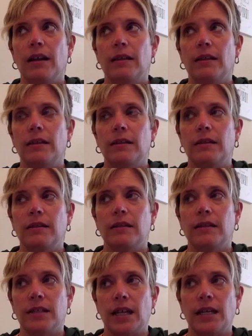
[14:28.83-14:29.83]

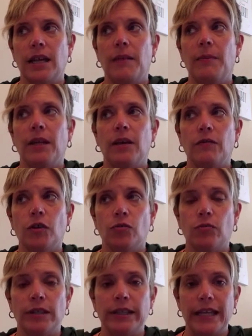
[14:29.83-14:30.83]
the dynamic of
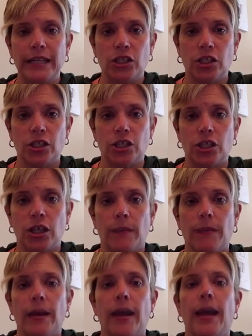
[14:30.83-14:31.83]
your
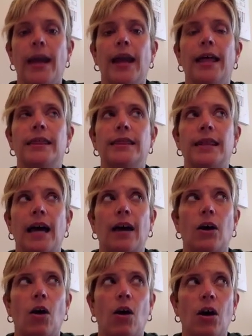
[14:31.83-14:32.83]
relationship
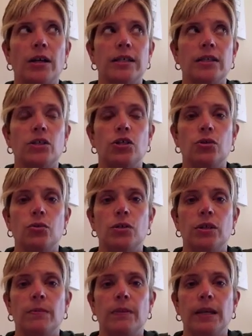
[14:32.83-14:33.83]
that causes you
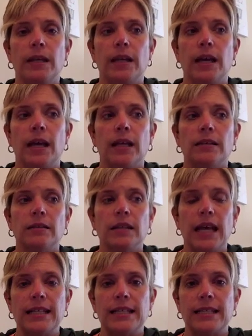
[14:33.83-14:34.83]
to be
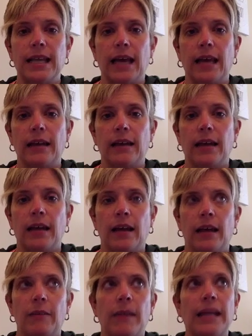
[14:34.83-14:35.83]
less than
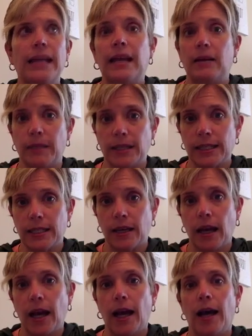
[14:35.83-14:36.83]
magnanimous?
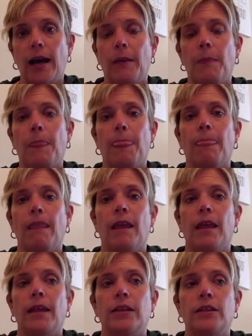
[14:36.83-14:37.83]
Do
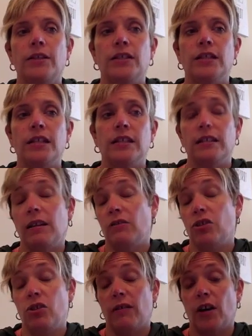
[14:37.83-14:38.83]

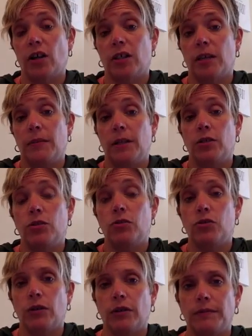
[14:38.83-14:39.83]
you have a hard time being
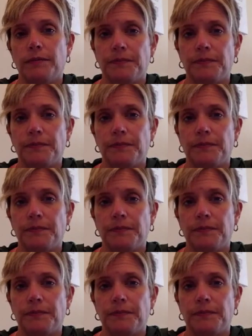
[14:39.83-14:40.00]
neutral?